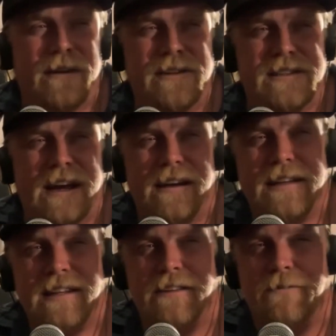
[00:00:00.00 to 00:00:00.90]
obviously
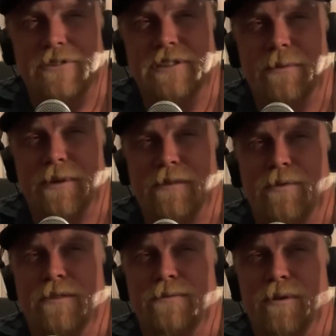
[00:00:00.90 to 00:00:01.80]
he's not the first celebrity I've
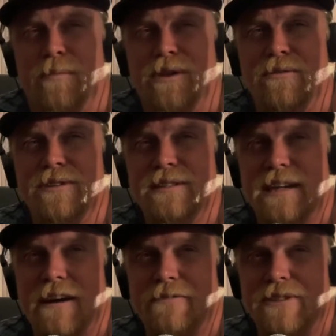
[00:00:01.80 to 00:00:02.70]
worked for, but you just
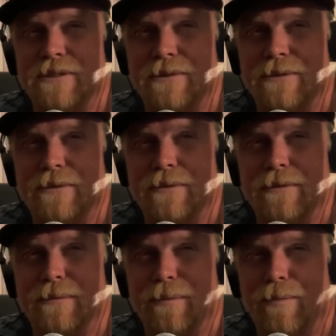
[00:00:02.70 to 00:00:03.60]
have to
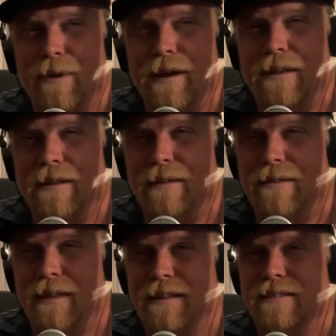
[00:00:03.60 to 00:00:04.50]
bring
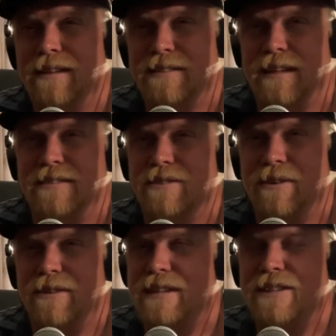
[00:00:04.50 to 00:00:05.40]
these things to
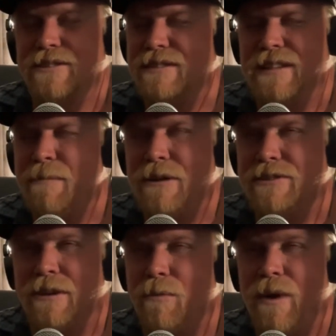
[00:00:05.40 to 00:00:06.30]
their attention somehow,
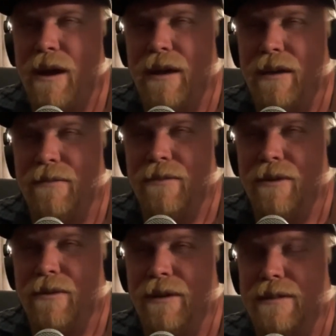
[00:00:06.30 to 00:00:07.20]
some way, even
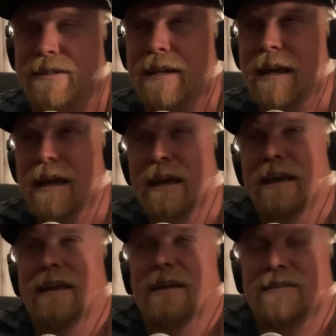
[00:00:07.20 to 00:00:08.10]
though it's
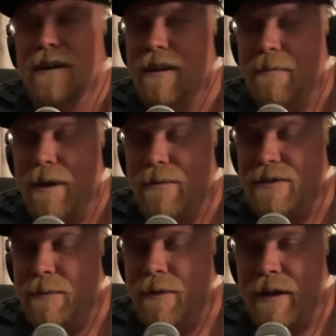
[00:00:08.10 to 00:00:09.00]
talk about
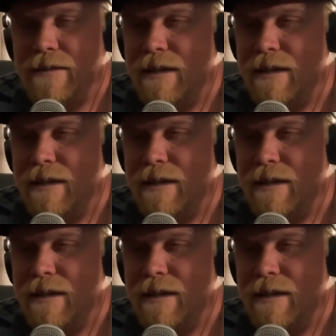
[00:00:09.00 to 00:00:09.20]
something that